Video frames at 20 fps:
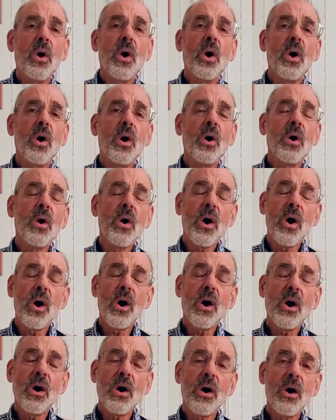Oh,
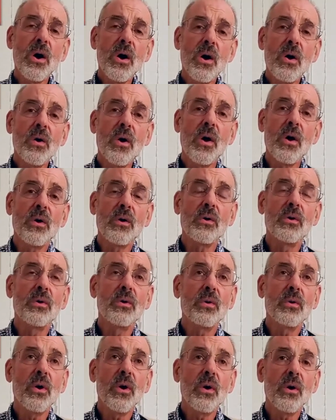oh, oh,
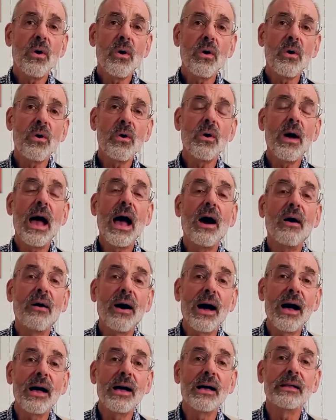oh, how
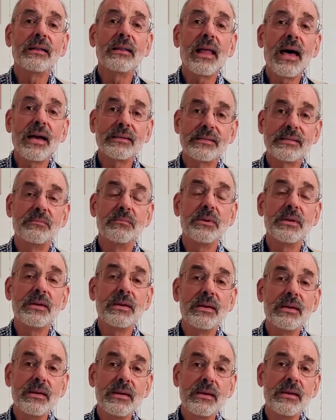I'd like to
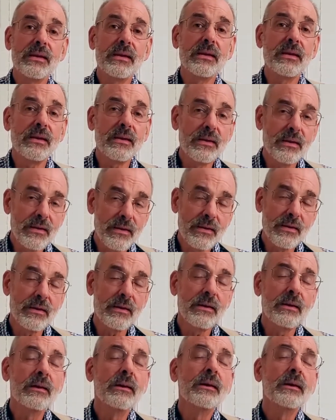
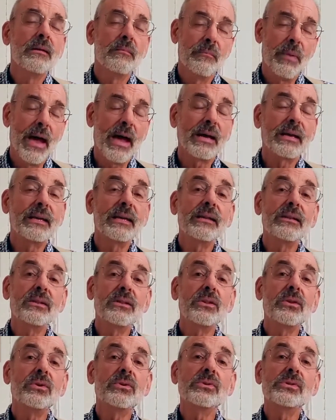be back in